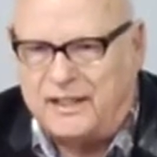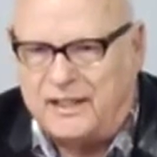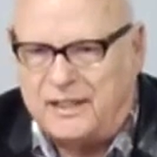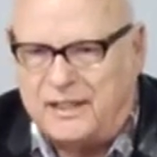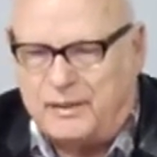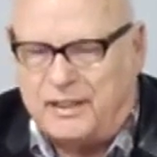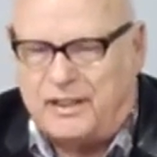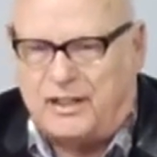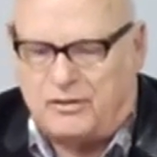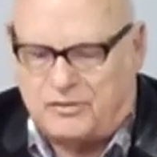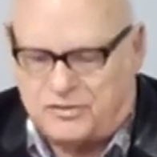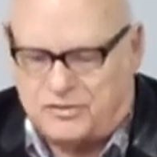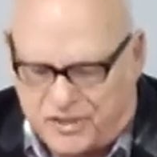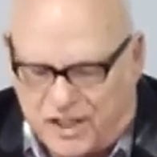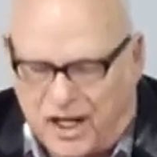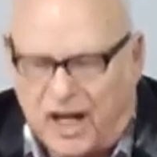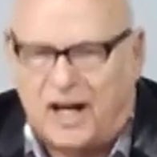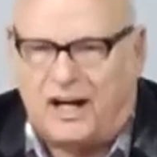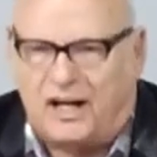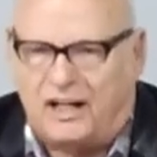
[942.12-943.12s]
Because
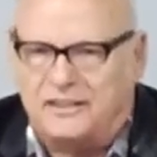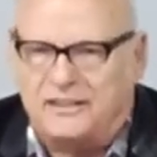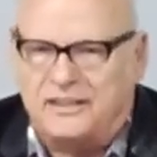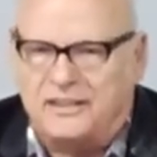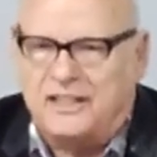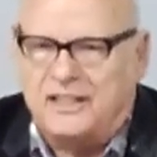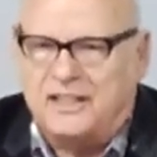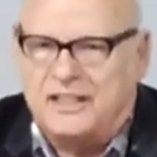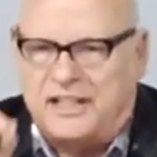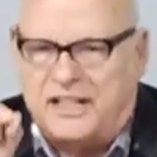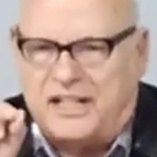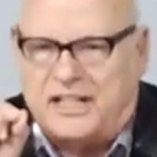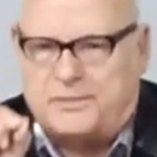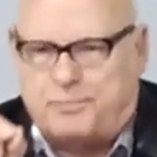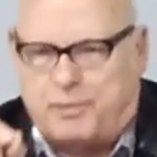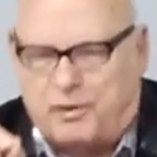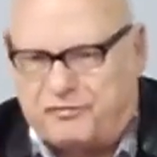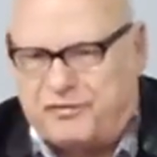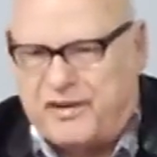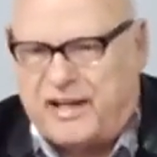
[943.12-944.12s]
God is
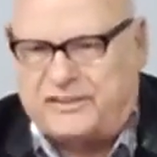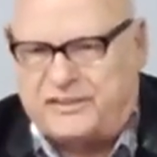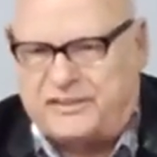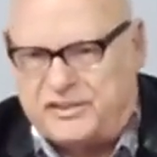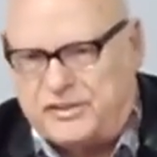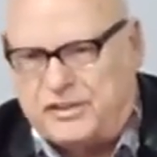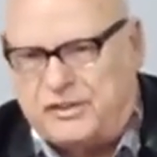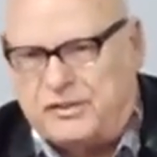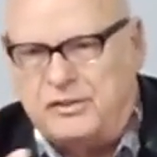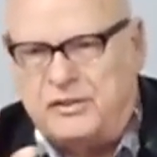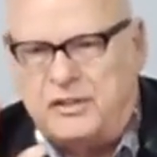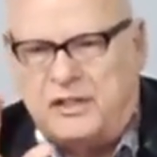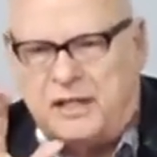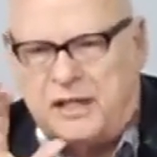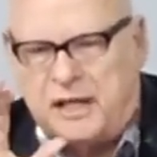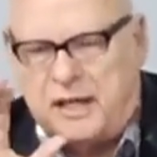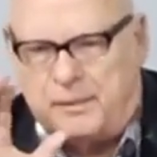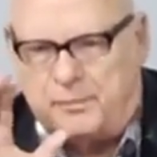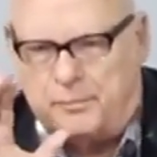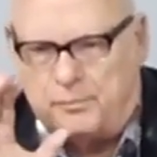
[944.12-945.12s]
perfecting you
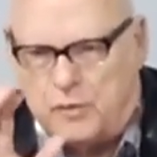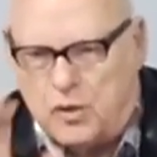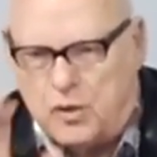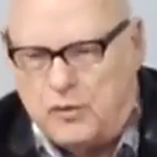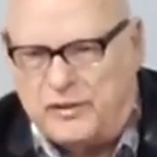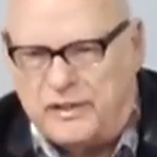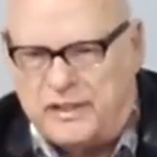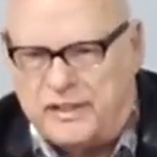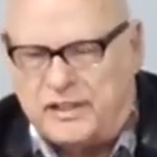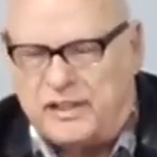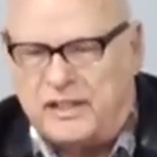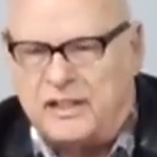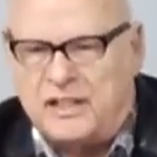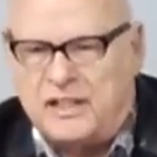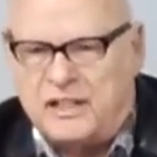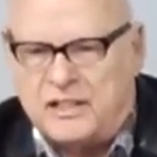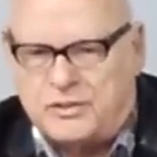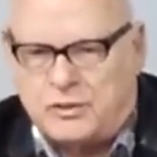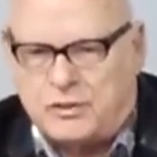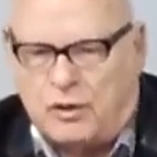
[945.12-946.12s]
and moving you.
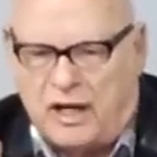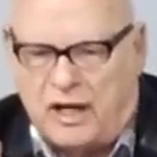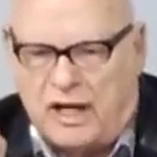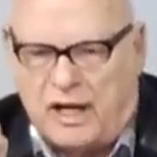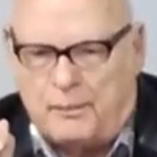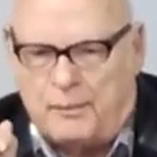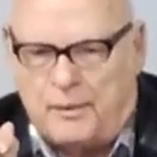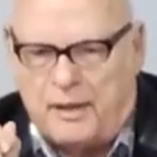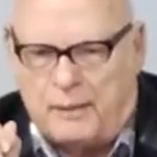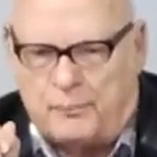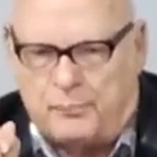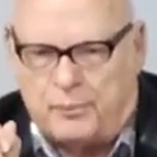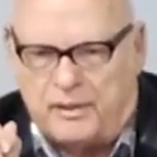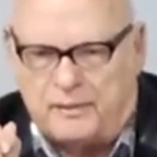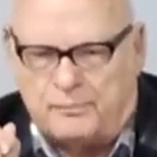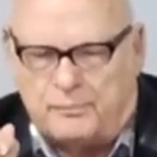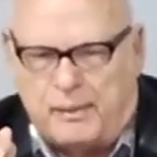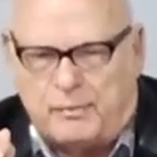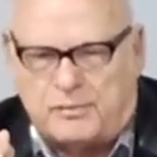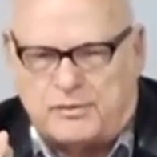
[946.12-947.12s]
So I'm, I'm, and
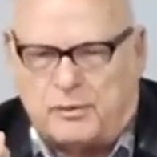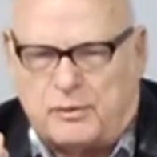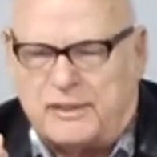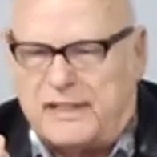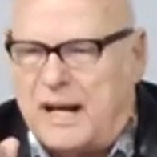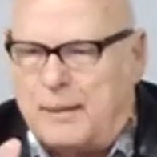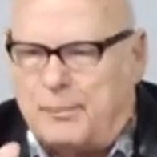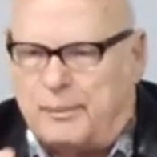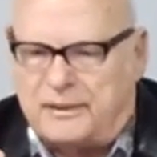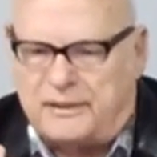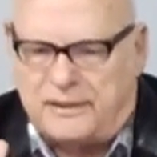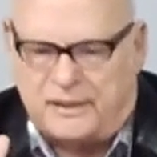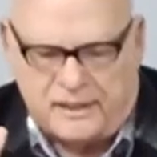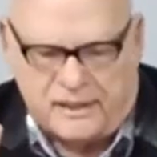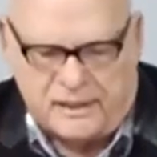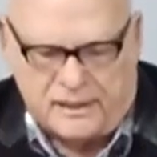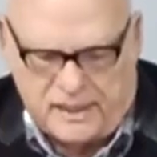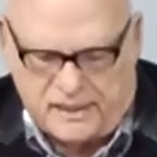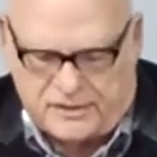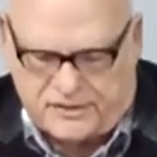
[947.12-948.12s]
people say, well, yeah, but
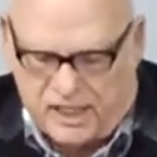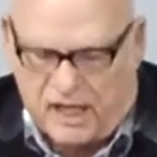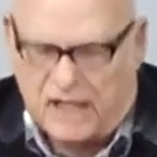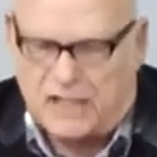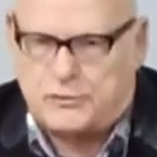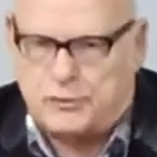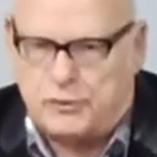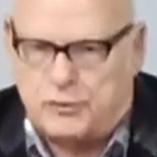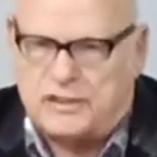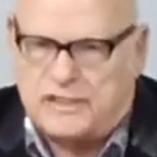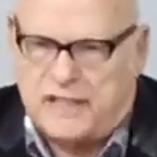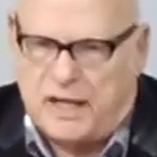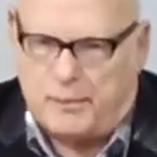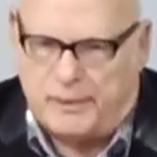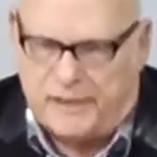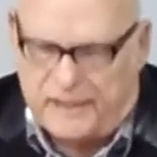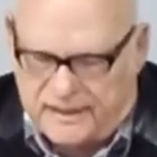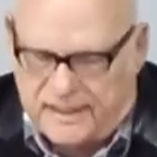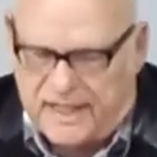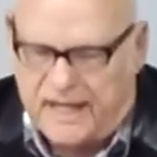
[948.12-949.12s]
it's God's will. I'll
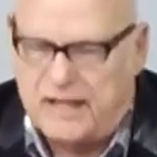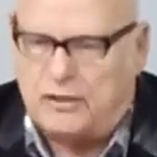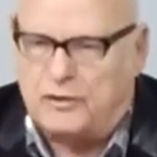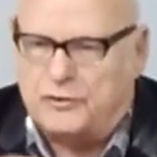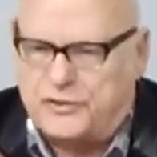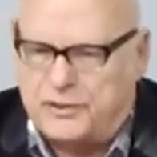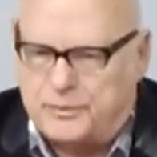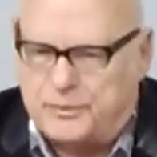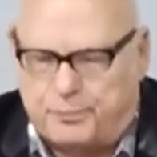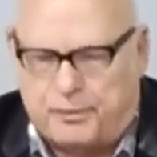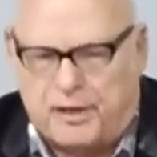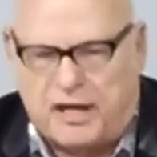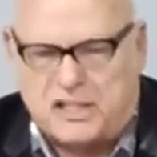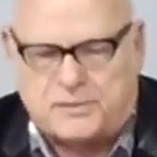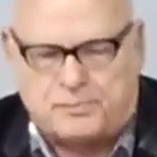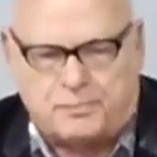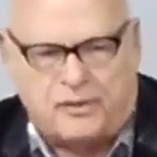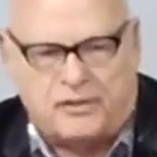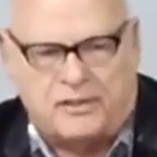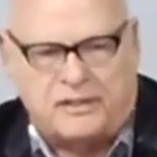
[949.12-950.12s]
be in health and
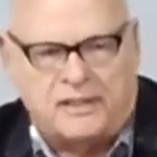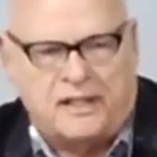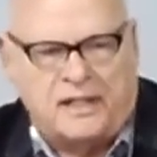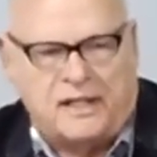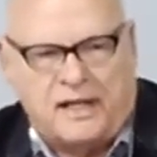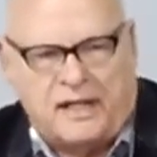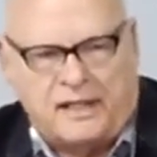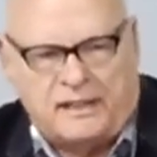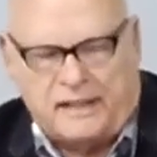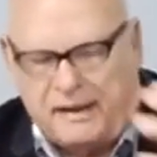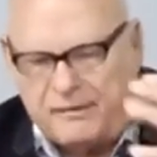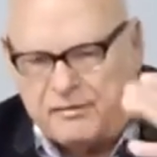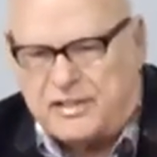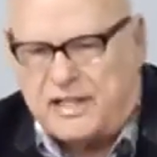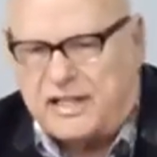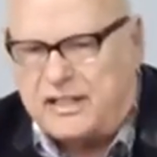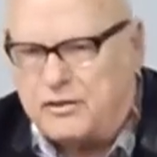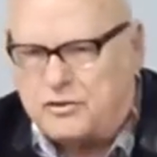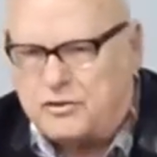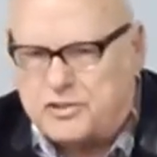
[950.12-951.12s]
prosper, and
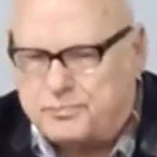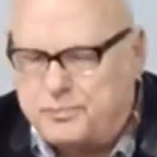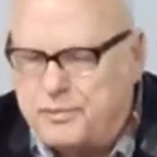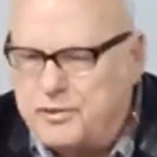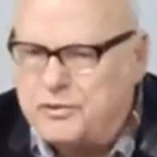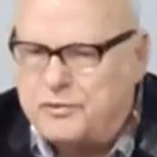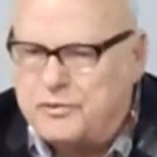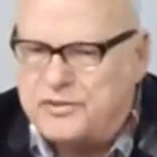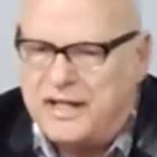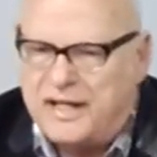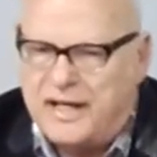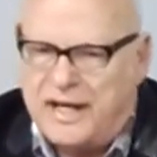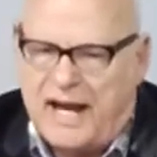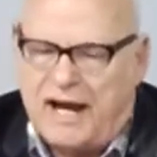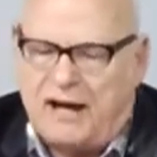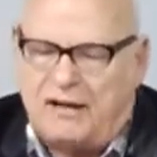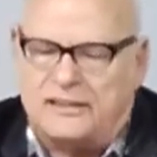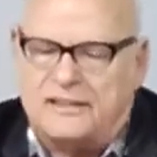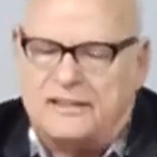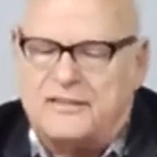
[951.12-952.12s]
everything goes smooth.
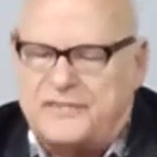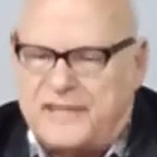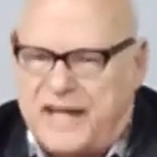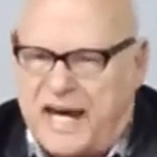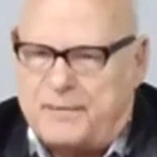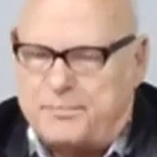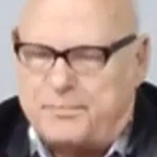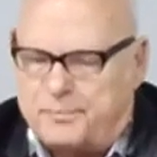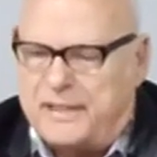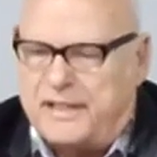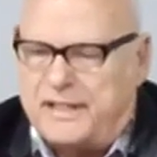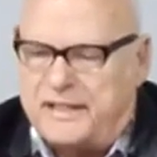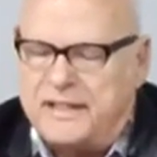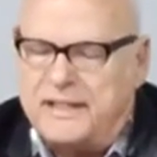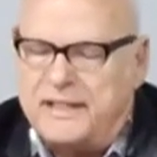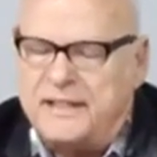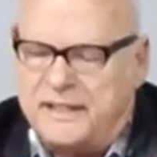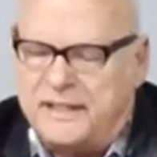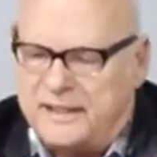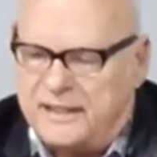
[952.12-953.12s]
How can that
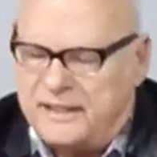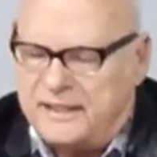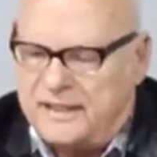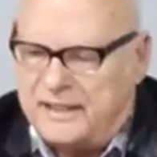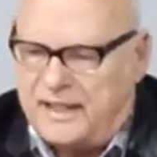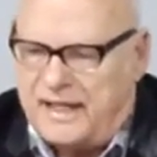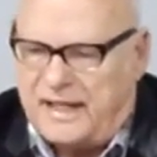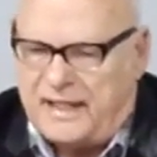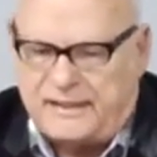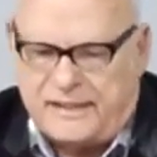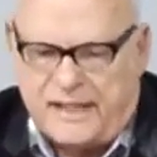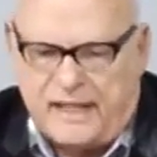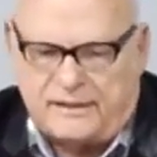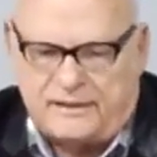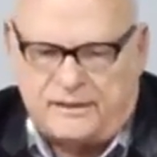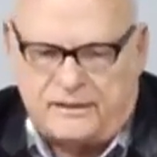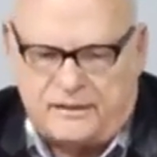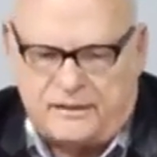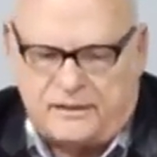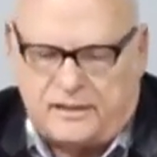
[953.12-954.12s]
be? And yet
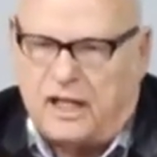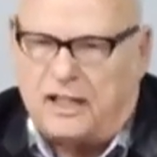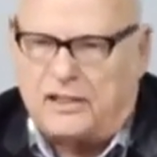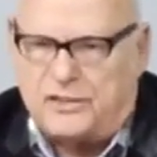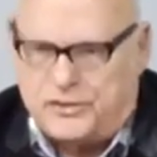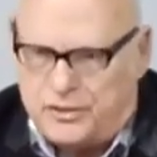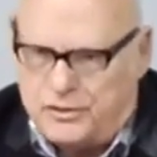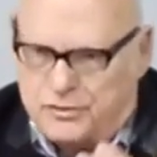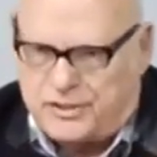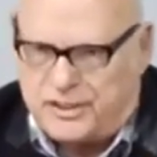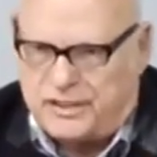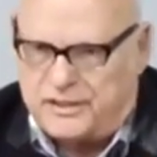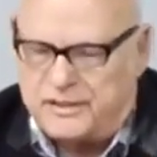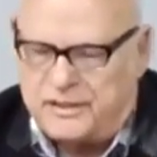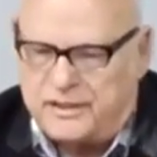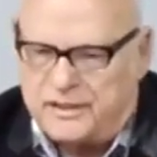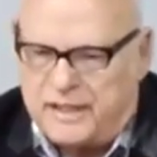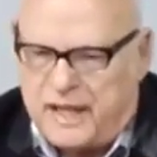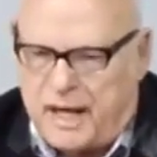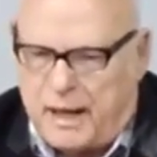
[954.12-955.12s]
God use it.
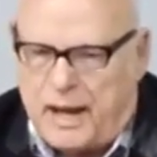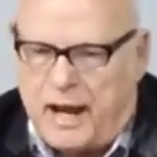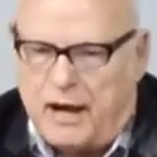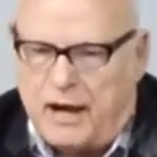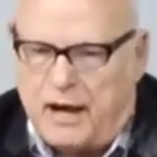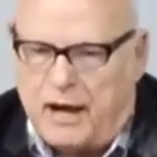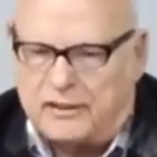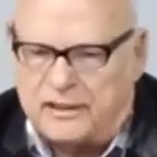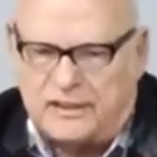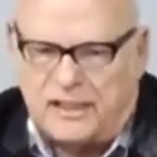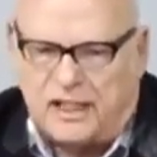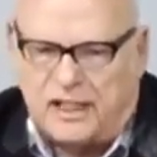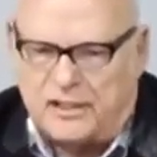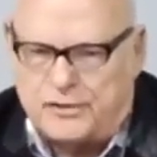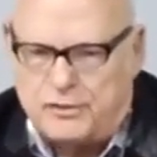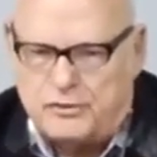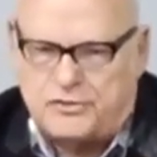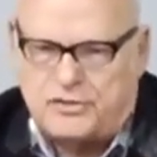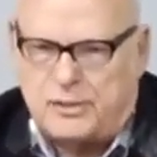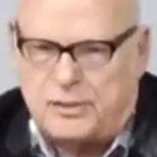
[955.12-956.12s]
How can God
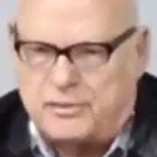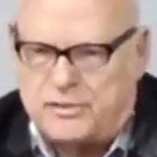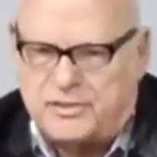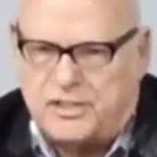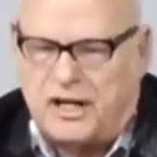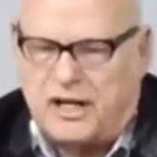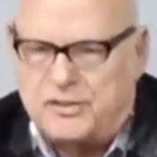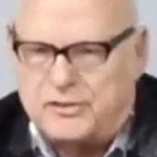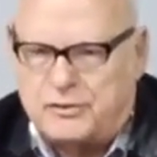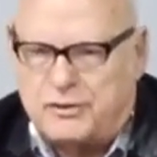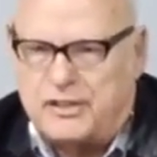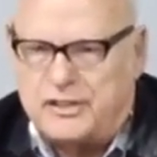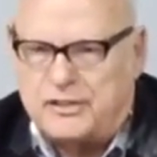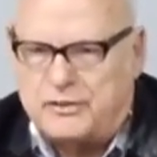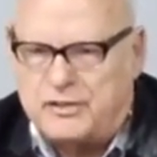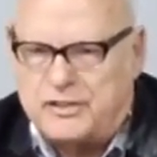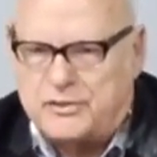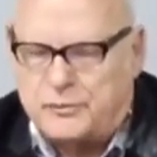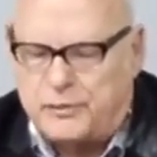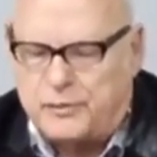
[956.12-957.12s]
use something that's contrary to
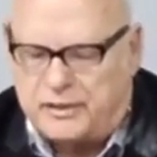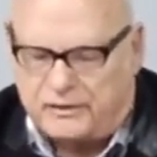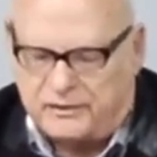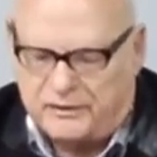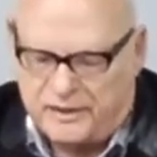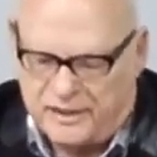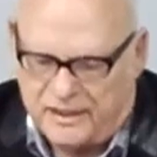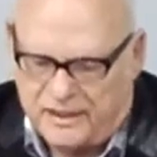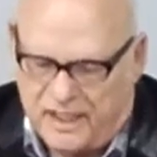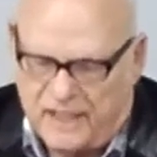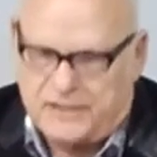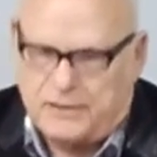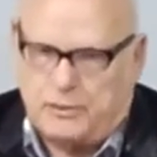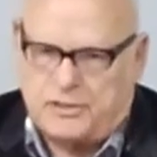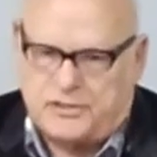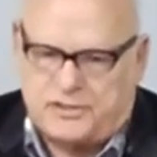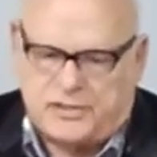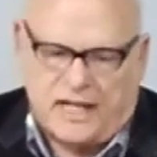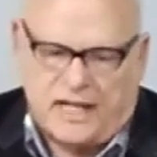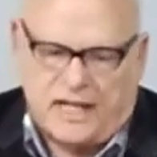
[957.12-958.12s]
His will? I said, well,
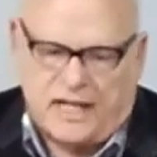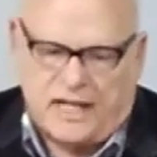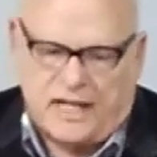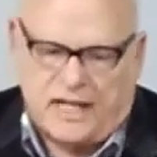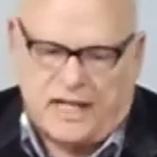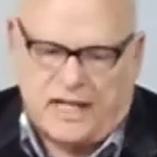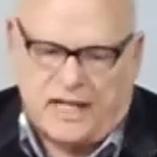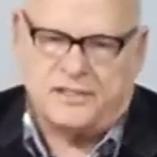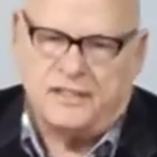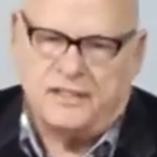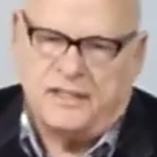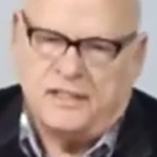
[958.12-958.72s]
it's like this.